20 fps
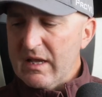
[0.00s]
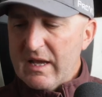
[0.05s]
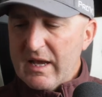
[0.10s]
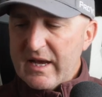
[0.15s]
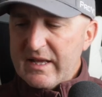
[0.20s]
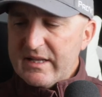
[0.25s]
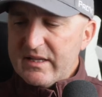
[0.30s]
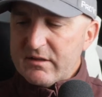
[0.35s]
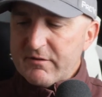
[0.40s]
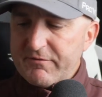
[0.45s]

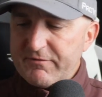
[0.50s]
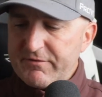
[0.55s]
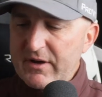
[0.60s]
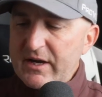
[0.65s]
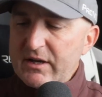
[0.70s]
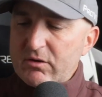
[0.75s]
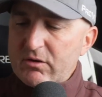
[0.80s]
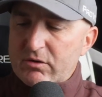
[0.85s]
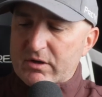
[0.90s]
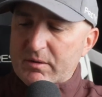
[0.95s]
And then the
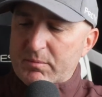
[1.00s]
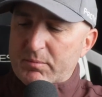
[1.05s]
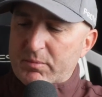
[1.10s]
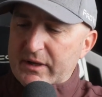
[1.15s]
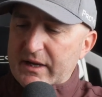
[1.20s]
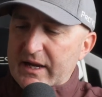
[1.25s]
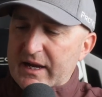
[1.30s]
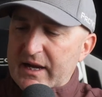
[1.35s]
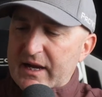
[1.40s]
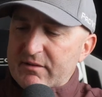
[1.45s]
final grip
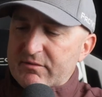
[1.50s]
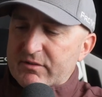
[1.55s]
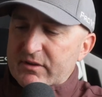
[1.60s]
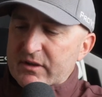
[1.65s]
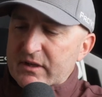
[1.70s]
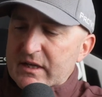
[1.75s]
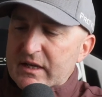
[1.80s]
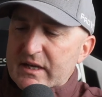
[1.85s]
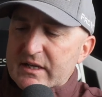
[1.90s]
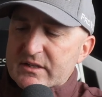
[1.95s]
we have
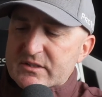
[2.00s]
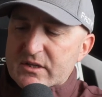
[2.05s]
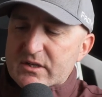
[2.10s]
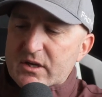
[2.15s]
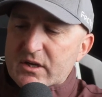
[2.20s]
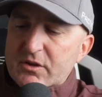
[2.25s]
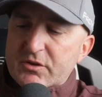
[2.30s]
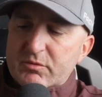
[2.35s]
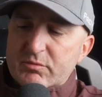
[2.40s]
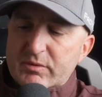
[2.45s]
is
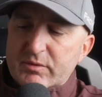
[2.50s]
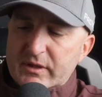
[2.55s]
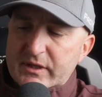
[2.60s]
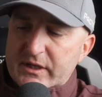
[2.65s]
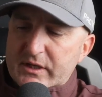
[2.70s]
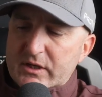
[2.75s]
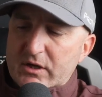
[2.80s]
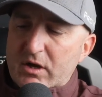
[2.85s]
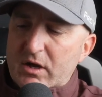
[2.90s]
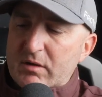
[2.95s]
another really
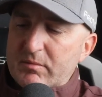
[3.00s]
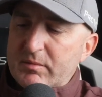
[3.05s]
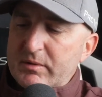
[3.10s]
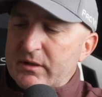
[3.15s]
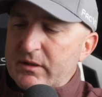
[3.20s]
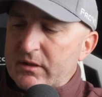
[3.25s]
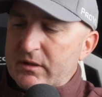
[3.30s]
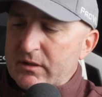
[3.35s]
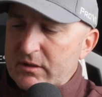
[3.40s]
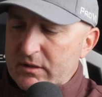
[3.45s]

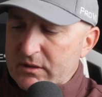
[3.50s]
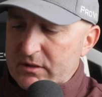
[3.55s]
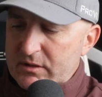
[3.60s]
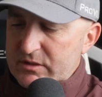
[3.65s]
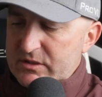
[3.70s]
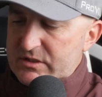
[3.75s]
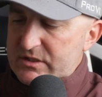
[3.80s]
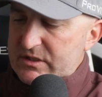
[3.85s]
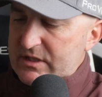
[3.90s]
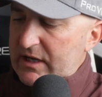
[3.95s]
common
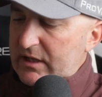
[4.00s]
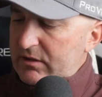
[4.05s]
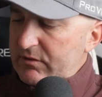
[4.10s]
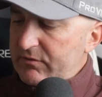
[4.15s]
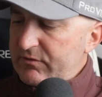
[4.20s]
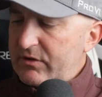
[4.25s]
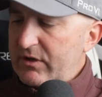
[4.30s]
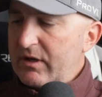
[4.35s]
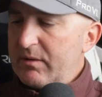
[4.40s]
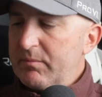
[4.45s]
style
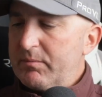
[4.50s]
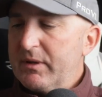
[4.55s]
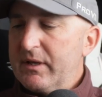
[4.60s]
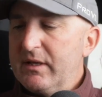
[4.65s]
of grip.